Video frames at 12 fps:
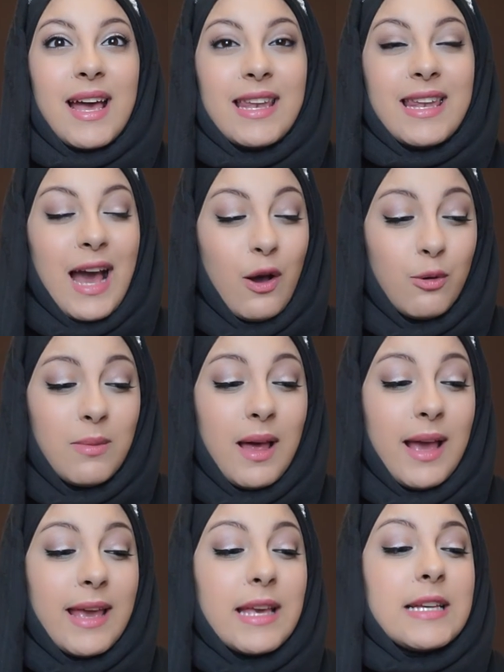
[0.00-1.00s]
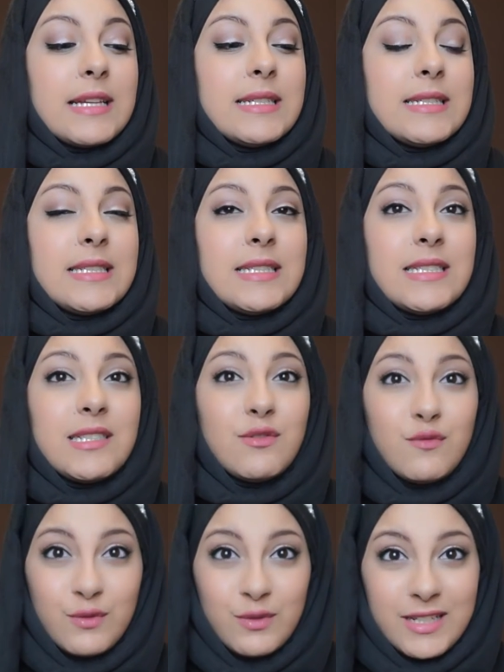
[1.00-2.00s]
And now I'm like,
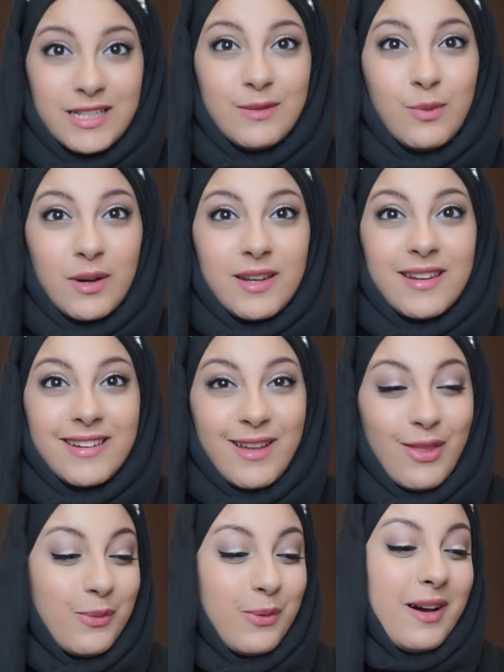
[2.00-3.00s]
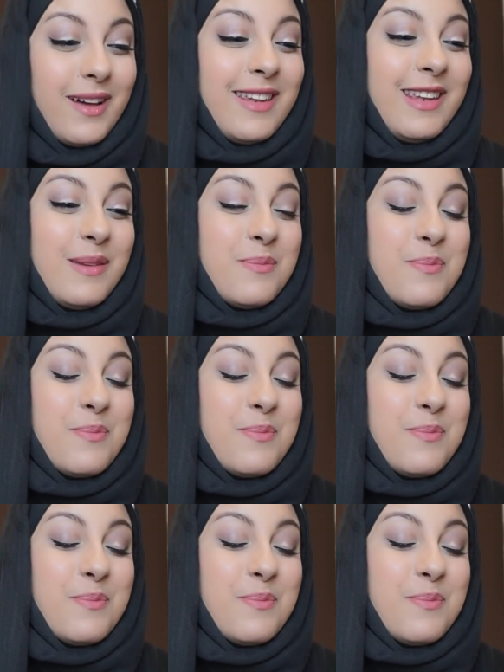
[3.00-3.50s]
really want another one,